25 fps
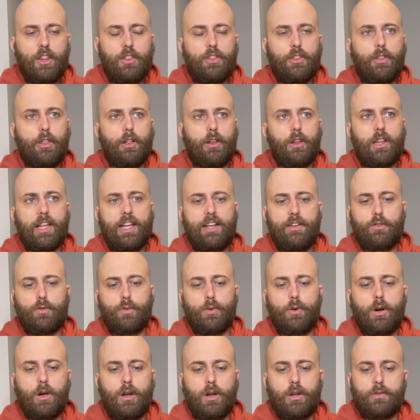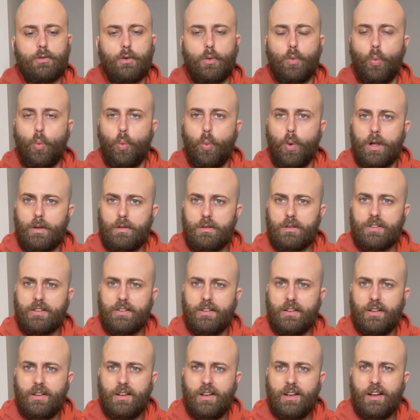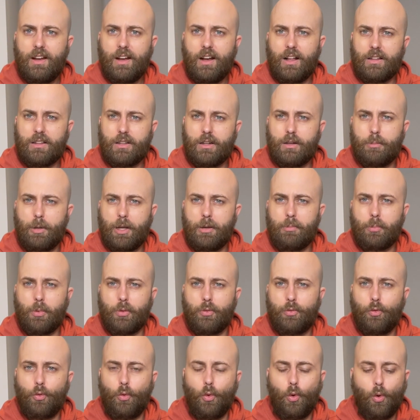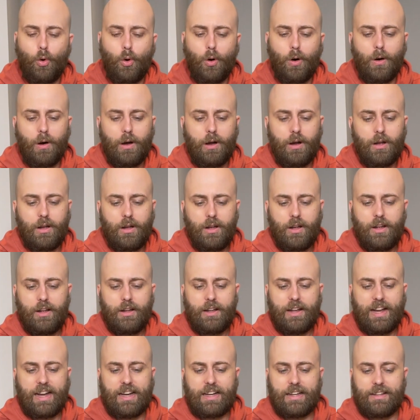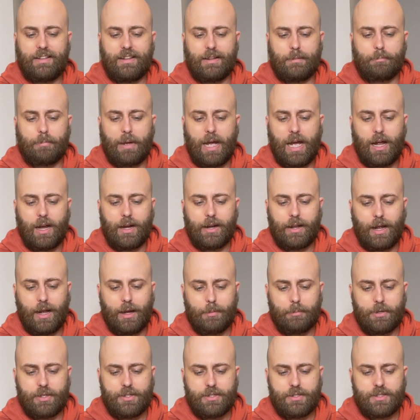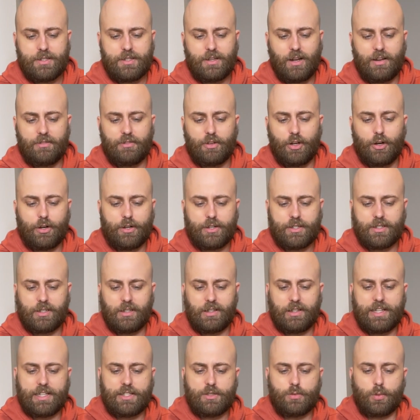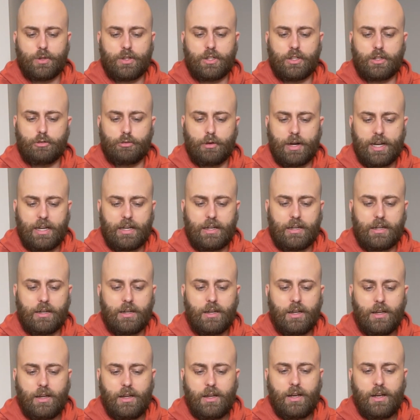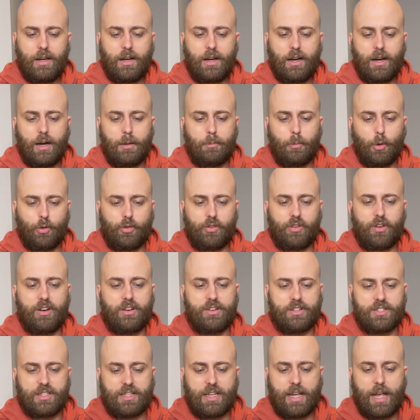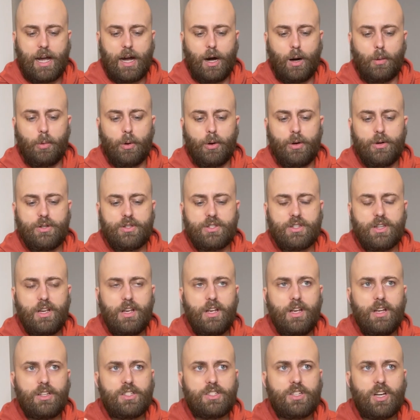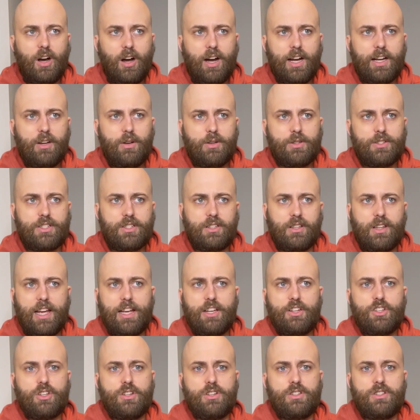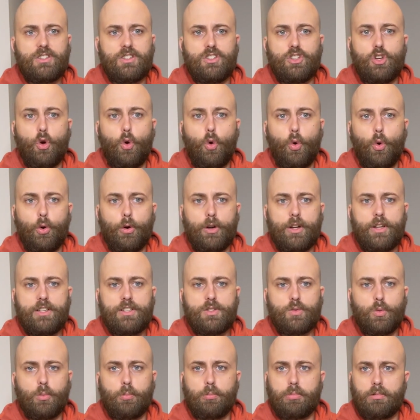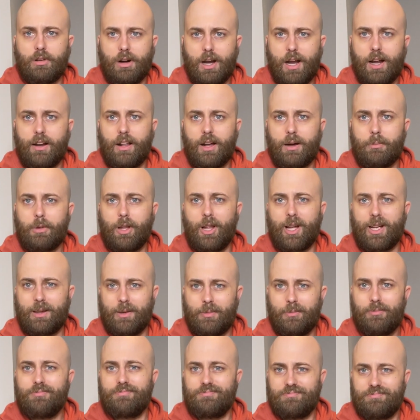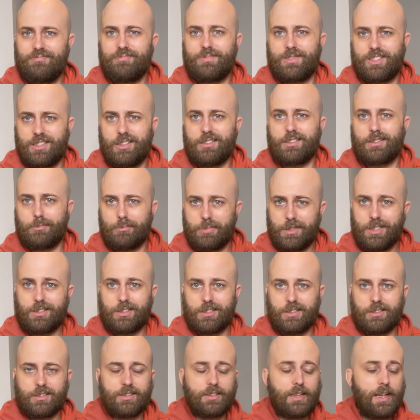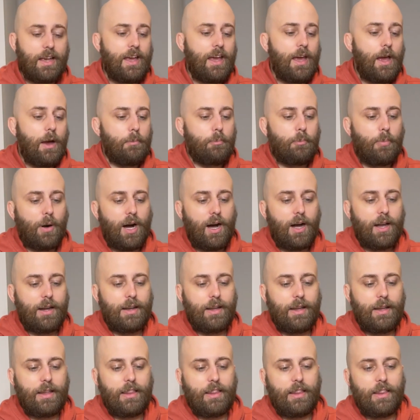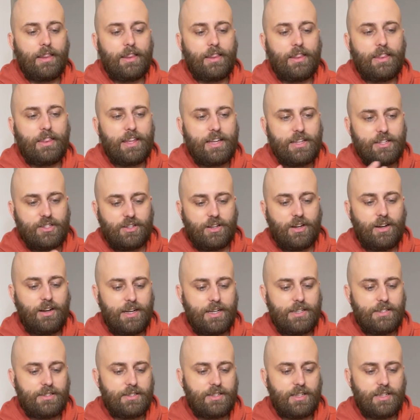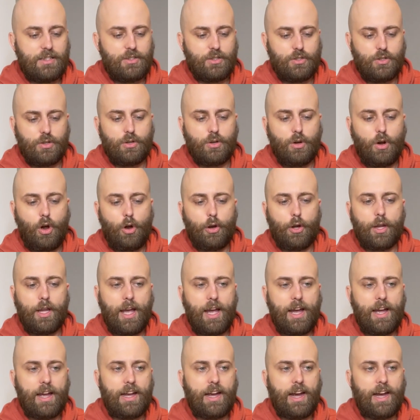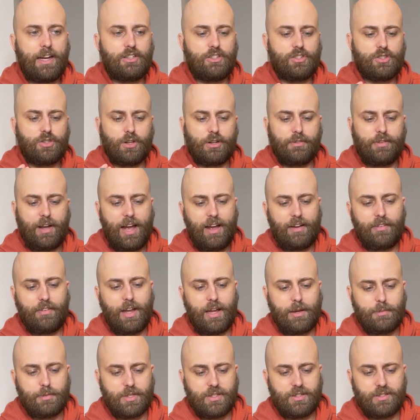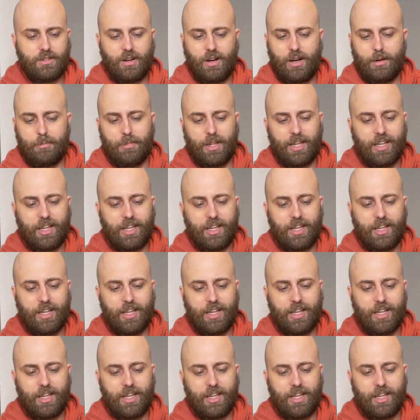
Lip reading: The leaves will quite often wilt a little bit before anything bad happens. I've noticed, at least with the green Monsteras and the Albos. Thai constellations and your aureas will brown up like sons of bitches, but these guys tend to do okay, and you sort of have heaps of time.